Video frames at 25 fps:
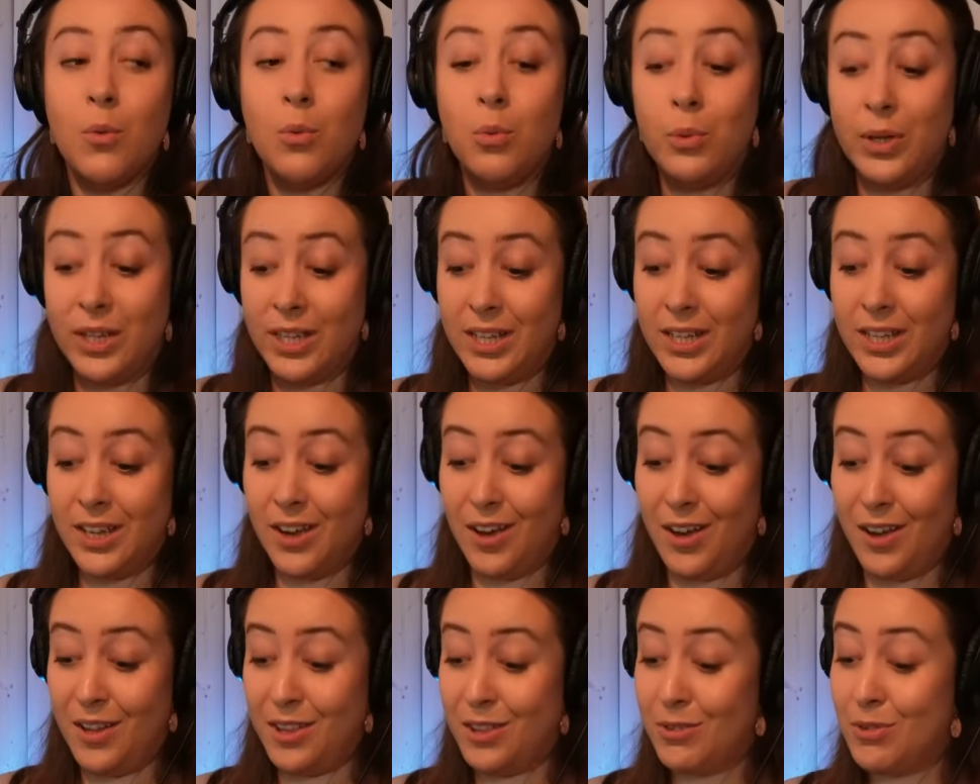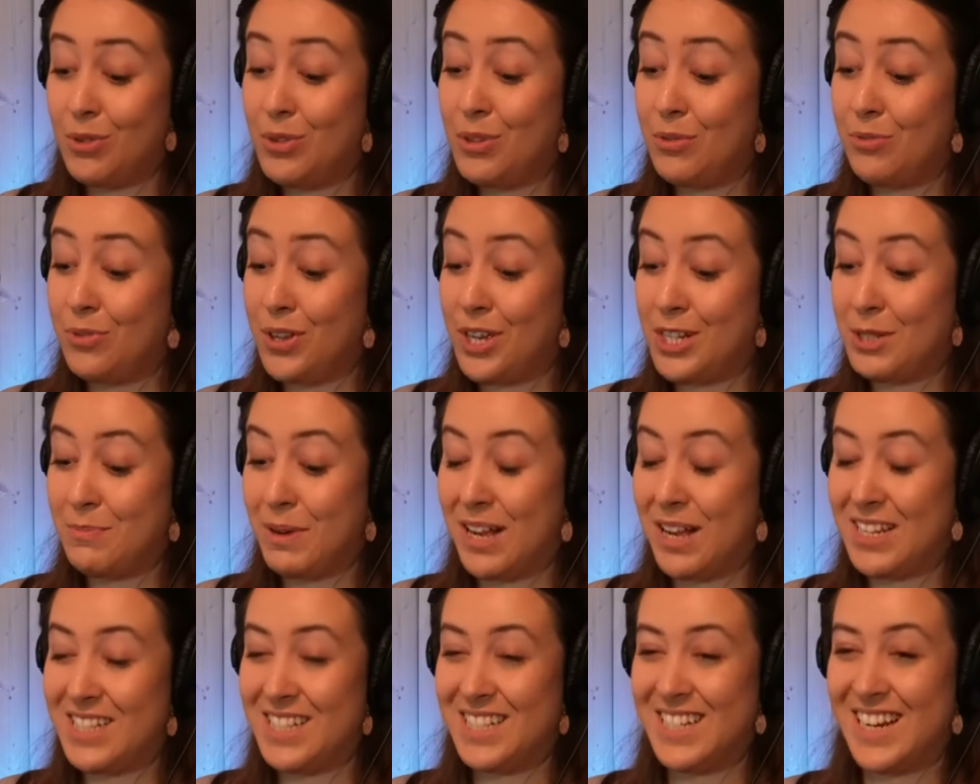We are through the first
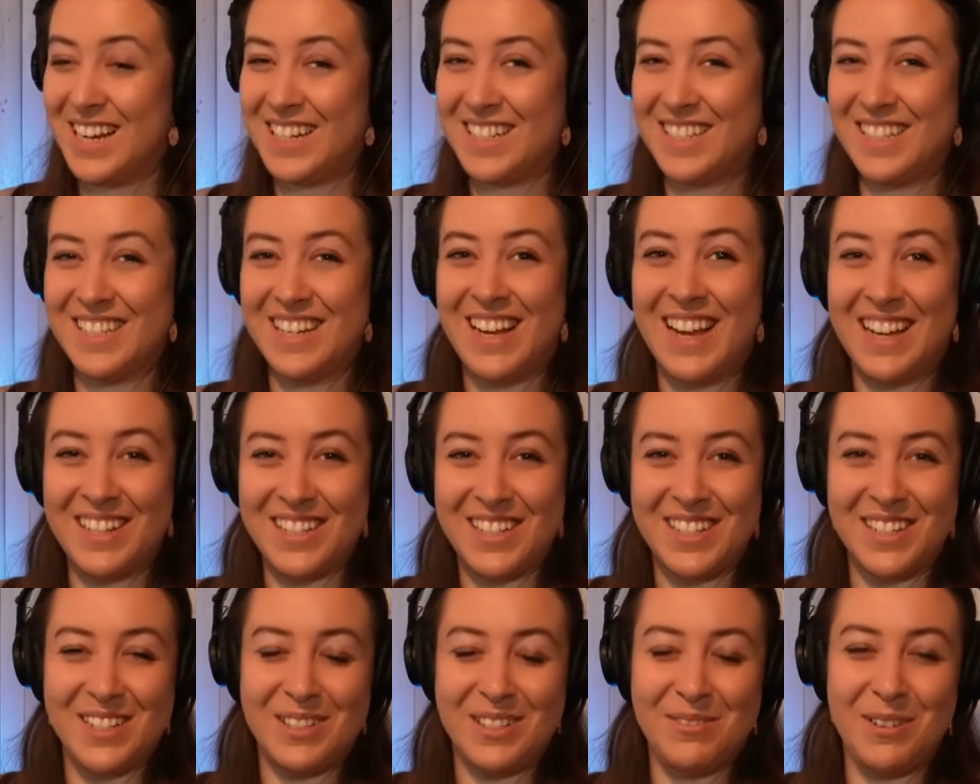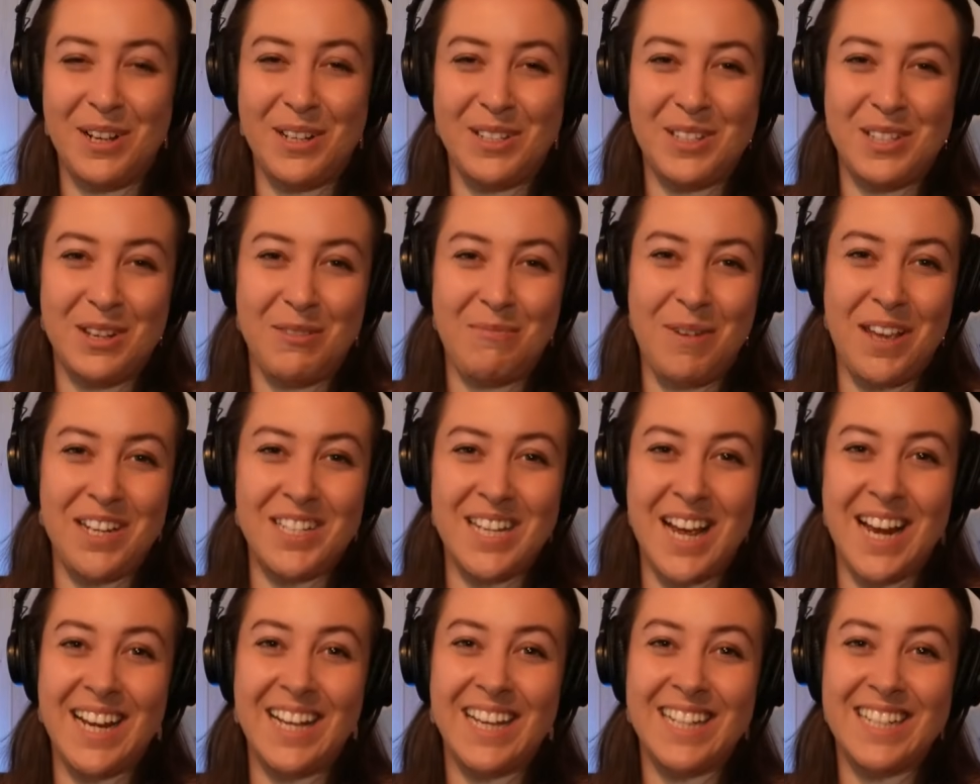passage actually as well. So
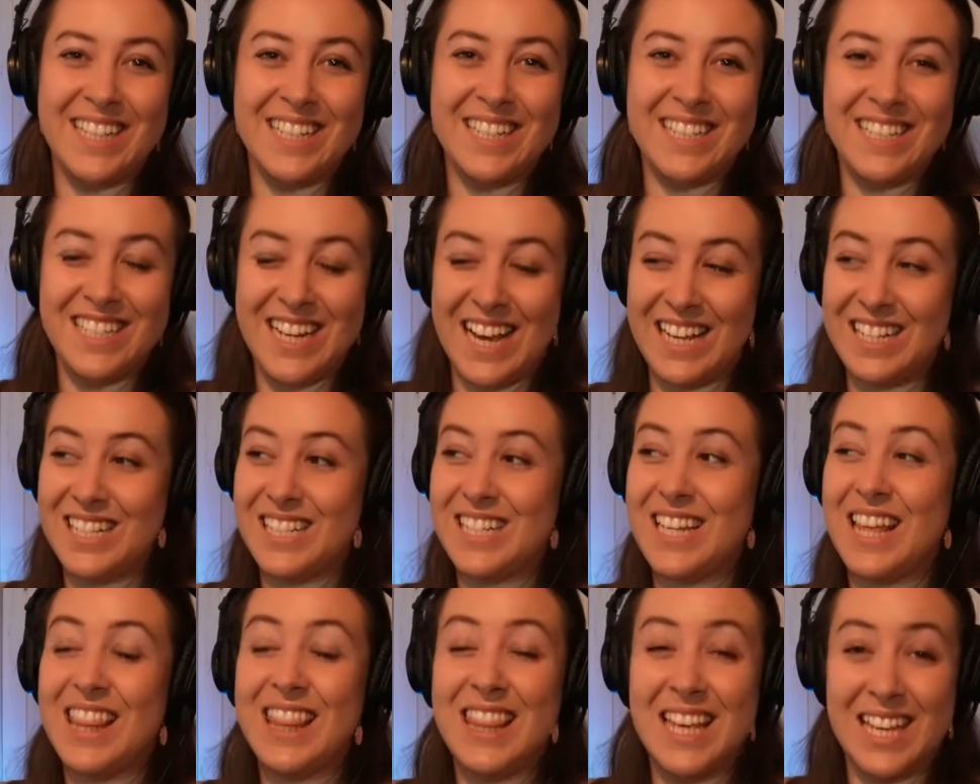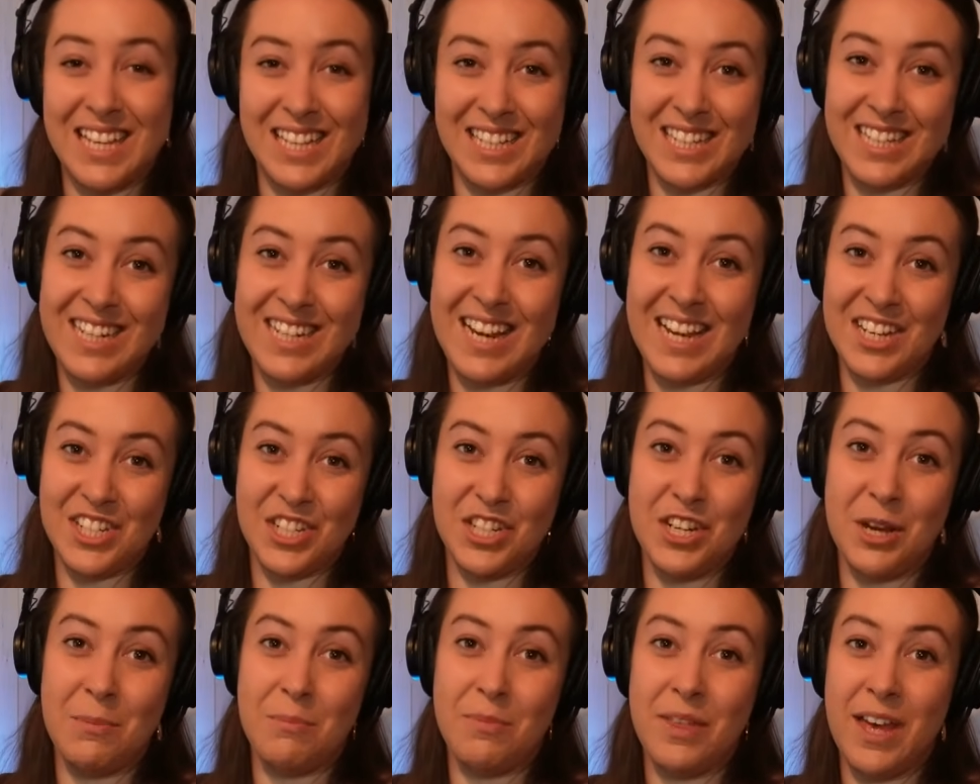maintaining a chest thicker
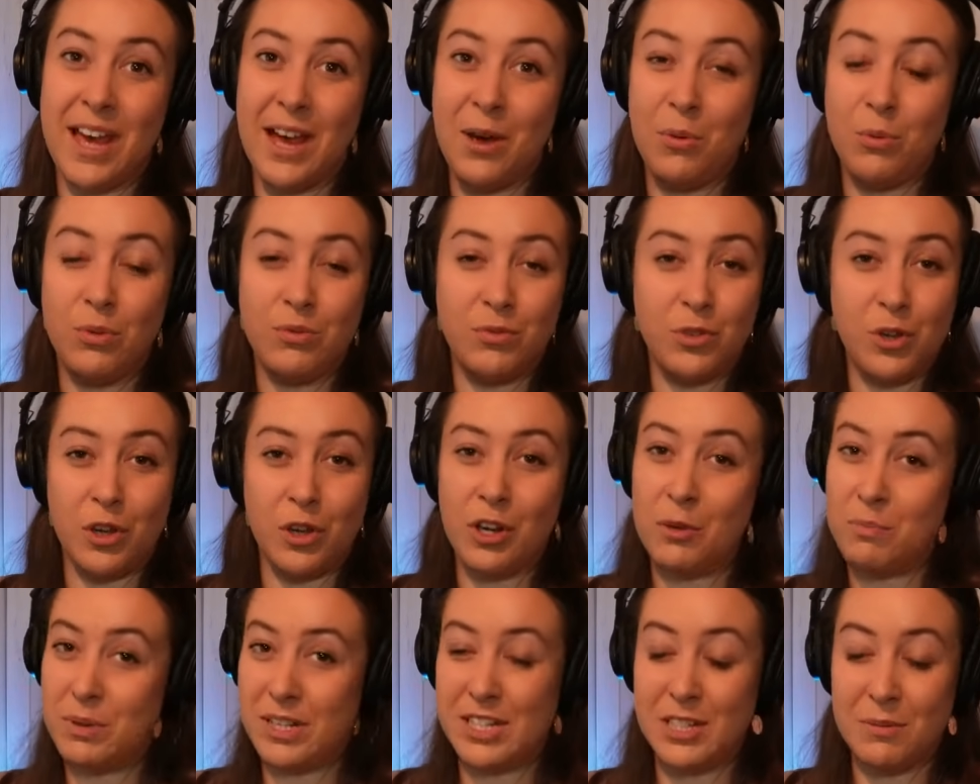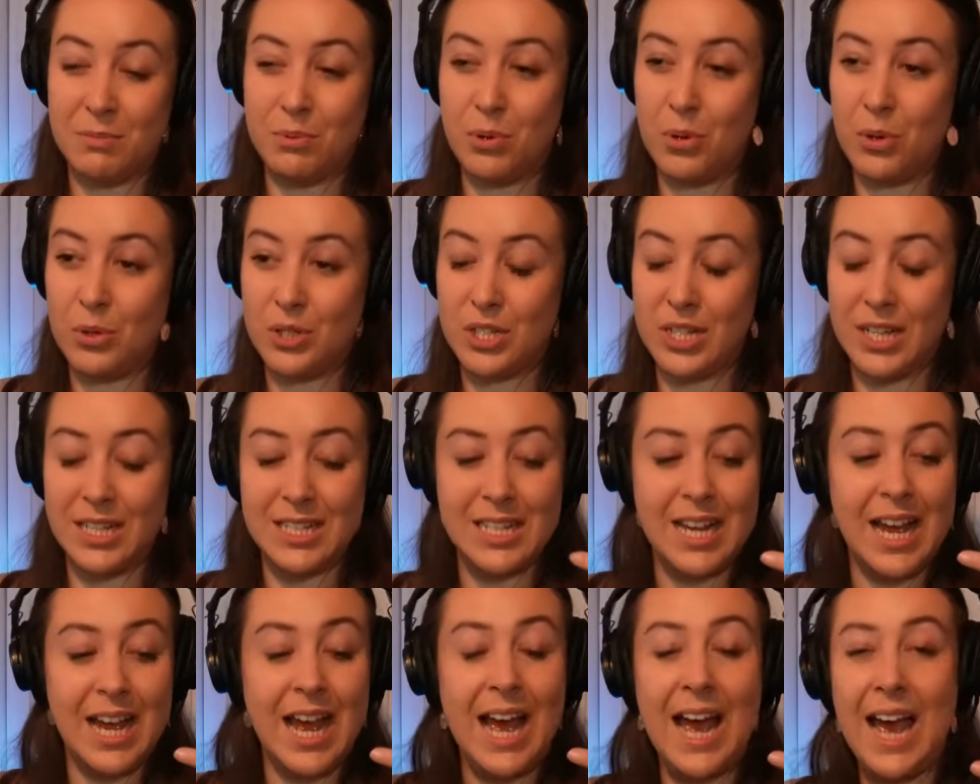connection up there, we've got to be
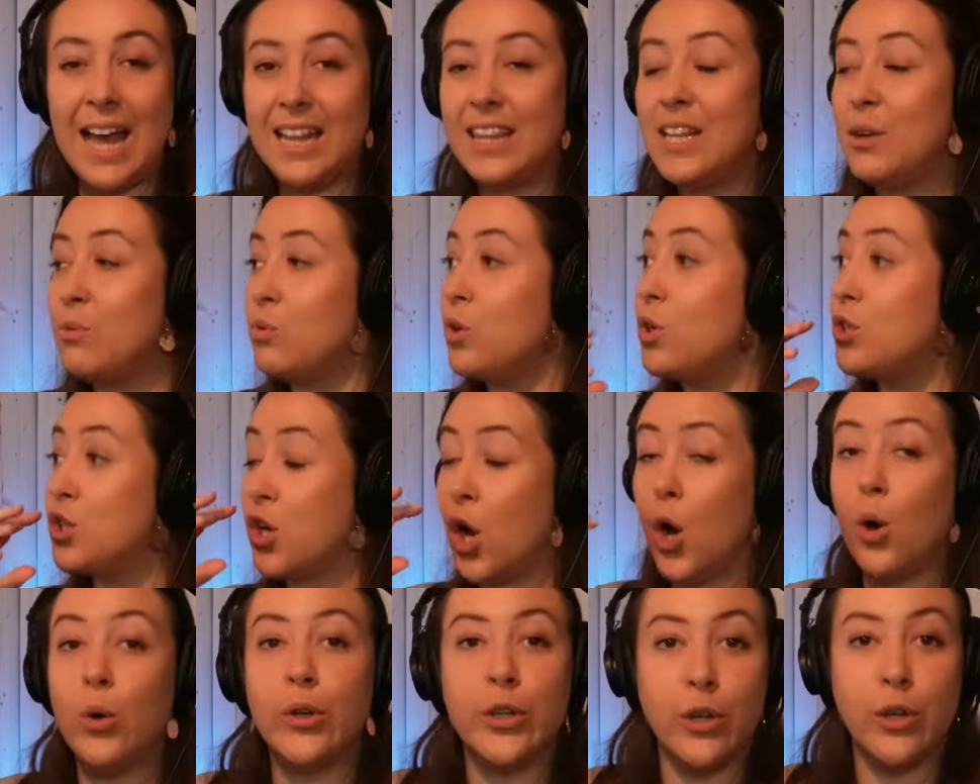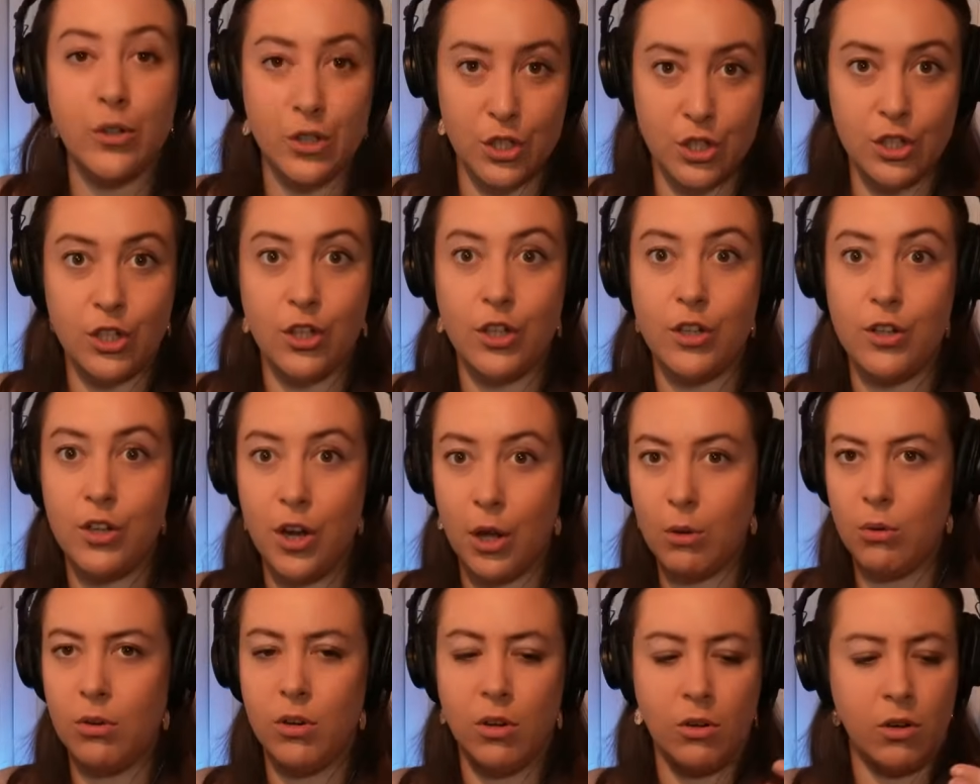supported. And then we're also holding on to the
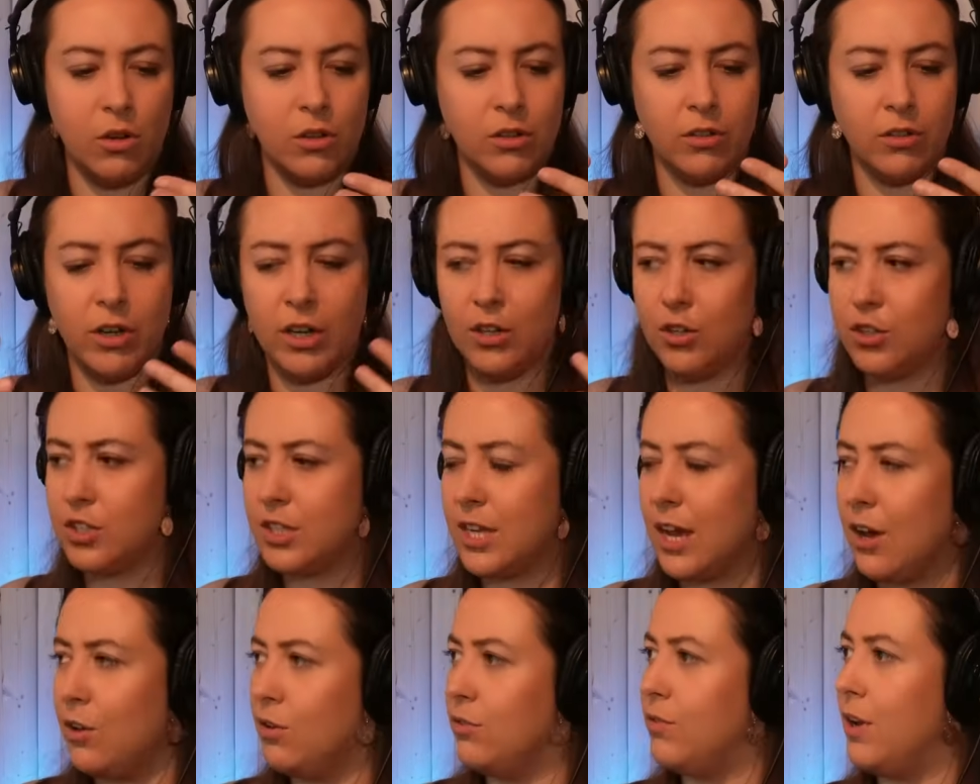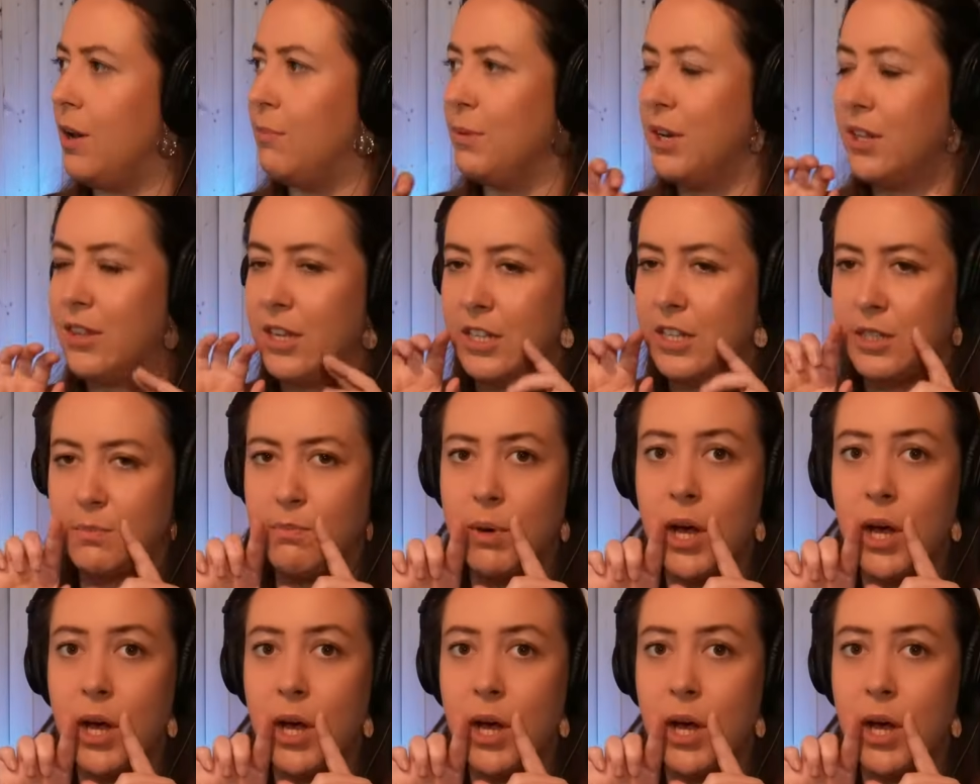note a lot longer. I lost count of how many things.